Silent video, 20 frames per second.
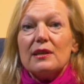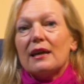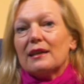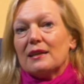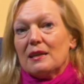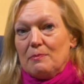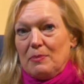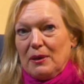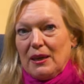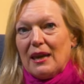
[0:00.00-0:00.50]
and
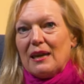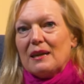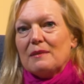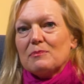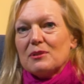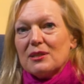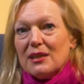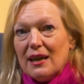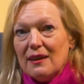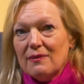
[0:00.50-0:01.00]
it
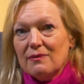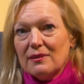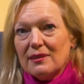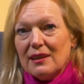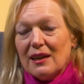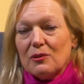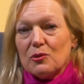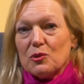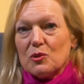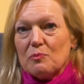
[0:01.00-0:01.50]
became
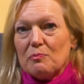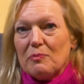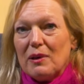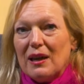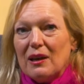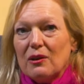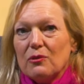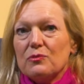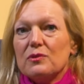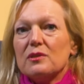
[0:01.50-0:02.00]

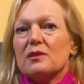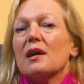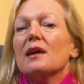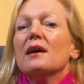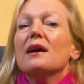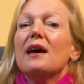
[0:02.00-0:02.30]
£10,000,